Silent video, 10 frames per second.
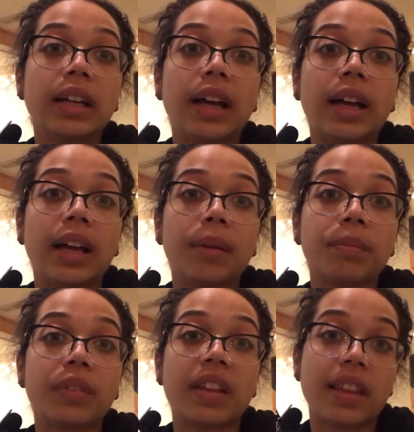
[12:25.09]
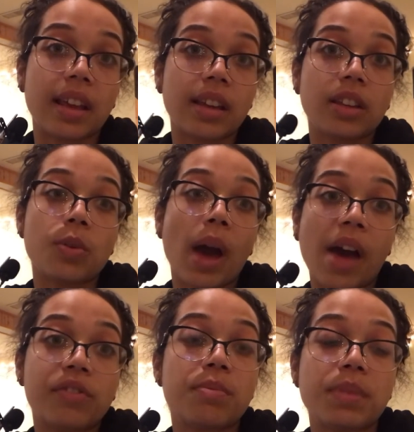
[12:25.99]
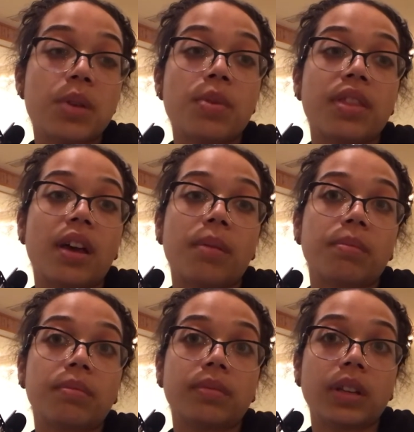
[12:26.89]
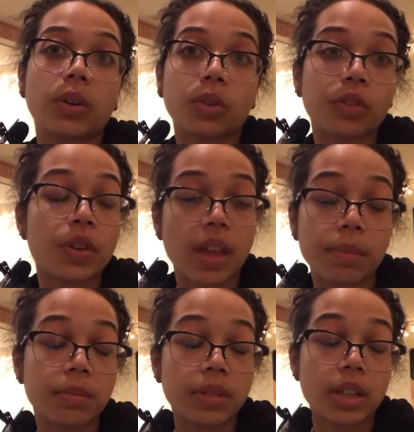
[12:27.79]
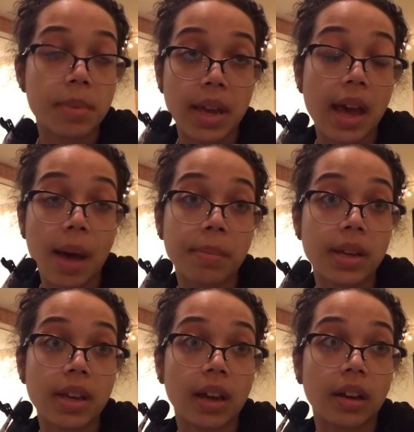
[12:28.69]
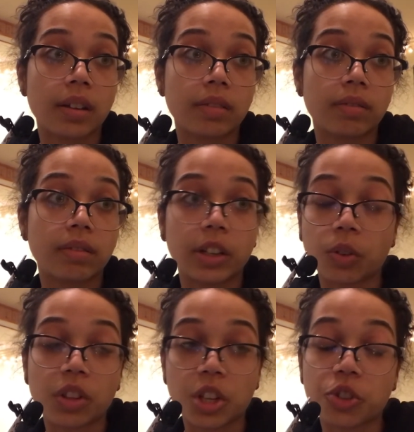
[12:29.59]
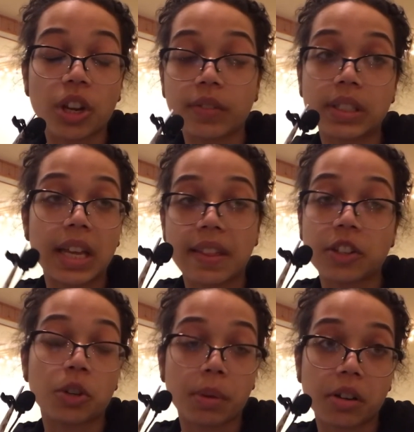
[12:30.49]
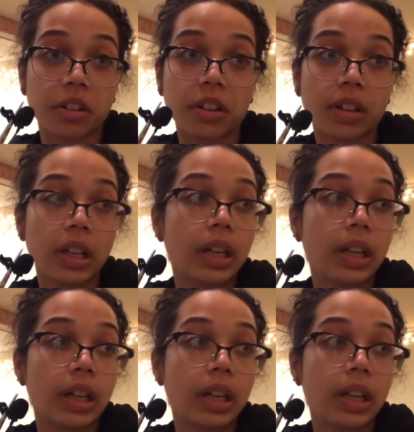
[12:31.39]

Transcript: that you have to be with them in order for them to be happy. I don't think you should ever say that to your partner.